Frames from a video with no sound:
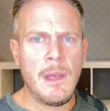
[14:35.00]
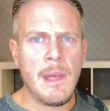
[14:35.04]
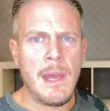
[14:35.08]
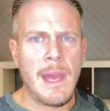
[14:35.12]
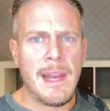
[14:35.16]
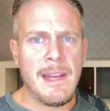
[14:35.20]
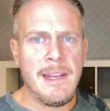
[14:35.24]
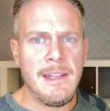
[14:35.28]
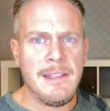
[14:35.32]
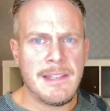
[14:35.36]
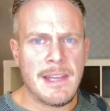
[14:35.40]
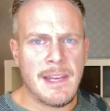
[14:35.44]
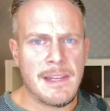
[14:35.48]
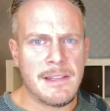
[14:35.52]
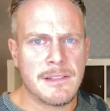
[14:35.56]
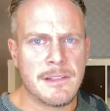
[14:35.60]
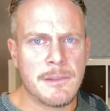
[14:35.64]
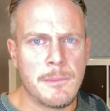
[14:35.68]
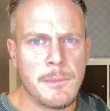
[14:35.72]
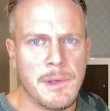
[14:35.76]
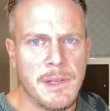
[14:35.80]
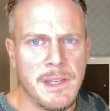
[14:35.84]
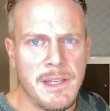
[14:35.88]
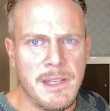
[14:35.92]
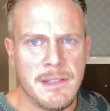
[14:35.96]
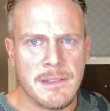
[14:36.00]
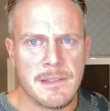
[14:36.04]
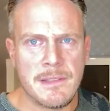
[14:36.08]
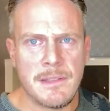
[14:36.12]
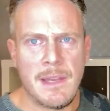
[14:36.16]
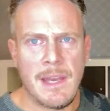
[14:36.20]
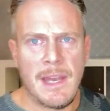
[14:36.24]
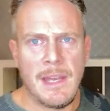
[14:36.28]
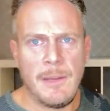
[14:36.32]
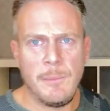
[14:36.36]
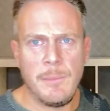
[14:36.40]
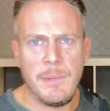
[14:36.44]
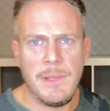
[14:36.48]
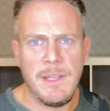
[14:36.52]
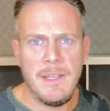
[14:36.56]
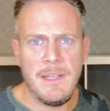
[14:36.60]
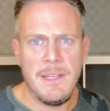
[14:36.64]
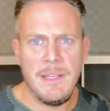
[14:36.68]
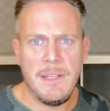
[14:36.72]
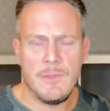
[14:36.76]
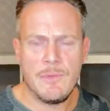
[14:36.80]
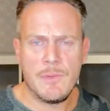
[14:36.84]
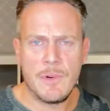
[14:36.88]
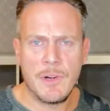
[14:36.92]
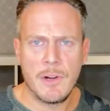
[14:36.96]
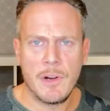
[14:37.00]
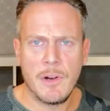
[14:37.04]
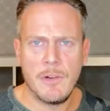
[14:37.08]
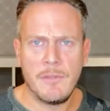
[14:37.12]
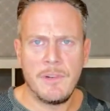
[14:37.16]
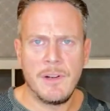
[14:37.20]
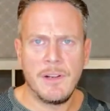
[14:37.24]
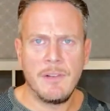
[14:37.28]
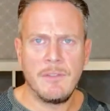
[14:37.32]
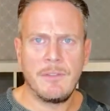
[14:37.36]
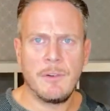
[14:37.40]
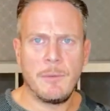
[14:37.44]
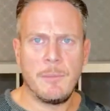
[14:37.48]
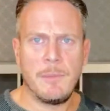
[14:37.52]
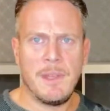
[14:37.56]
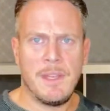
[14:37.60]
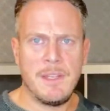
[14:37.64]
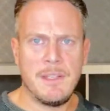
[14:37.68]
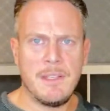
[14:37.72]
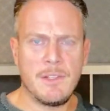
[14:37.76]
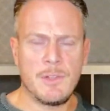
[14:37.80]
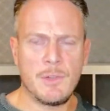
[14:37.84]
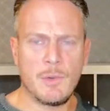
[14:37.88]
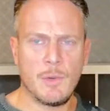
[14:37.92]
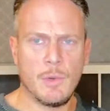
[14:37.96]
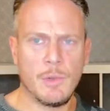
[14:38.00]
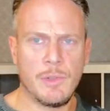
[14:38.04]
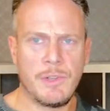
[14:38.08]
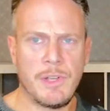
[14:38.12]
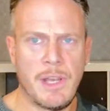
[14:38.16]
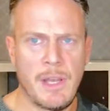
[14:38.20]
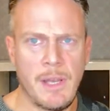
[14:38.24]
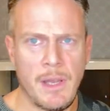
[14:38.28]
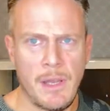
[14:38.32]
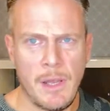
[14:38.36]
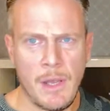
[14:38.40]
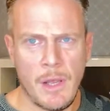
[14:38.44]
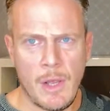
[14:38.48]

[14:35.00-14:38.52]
Any testimonies to NPDs recovering from their disorder?